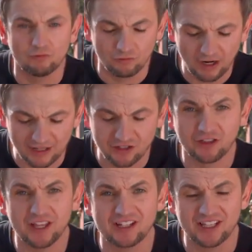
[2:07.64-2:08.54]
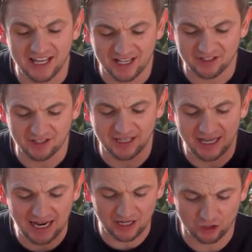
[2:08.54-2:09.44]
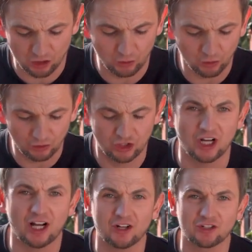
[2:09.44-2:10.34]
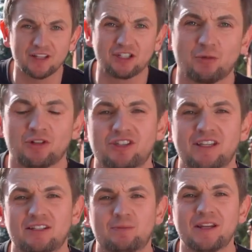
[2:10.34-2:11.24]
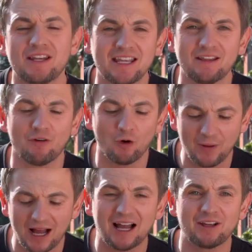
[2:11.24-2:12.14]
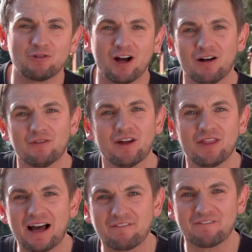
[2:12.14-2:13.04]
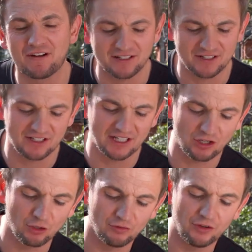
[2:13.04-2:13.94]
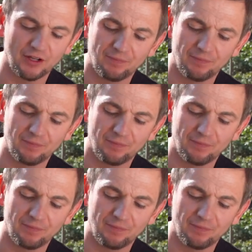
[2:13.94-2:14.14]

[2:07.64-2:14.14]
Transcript: Right, so this is the actual charger. This is what sits beneath, or behind rather, that fancy cover.